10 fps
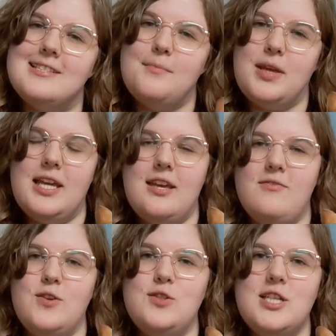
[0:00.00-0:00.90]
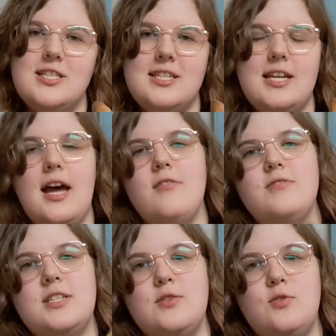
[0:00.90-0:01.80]
I'm going to give you just enough
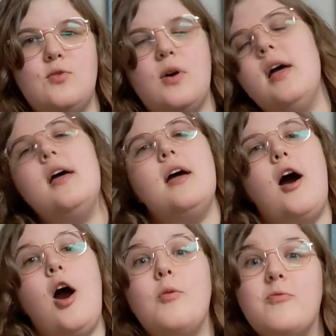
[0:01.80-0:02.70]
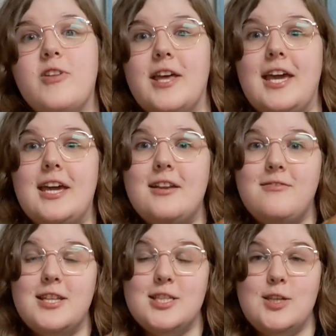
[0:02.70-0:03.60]
to hopefully
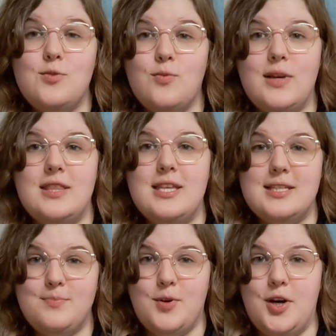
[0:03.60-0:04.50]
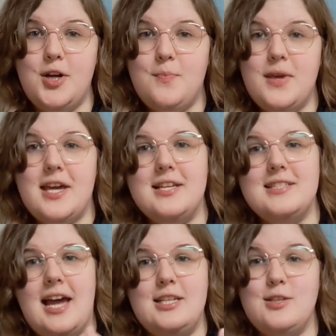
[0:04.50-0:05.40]
convince you to read this book because
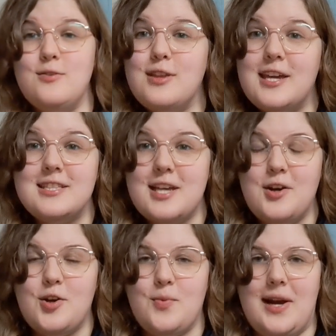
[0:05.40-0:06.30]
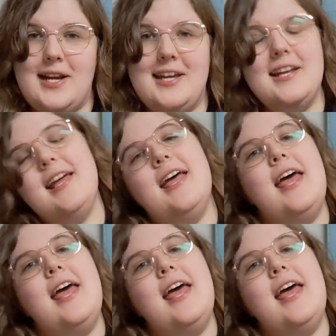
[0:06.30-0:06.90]
I do think it's underrated,